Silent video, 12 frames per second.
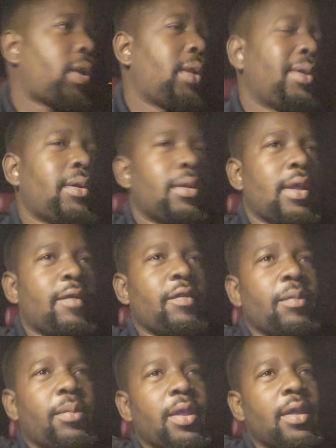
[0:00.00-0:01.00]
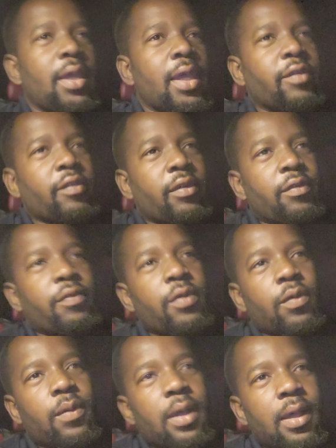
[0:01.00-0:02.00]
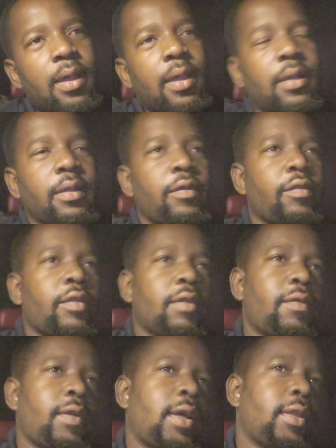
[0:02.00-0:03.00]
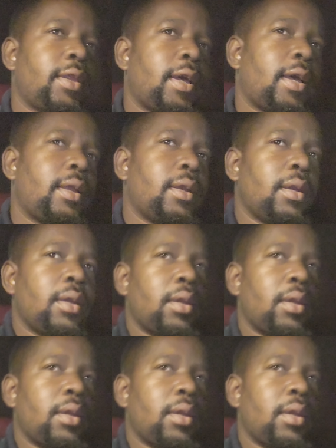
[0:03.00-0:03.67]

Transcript: probably gonna have to be an extra for a while and stuff like that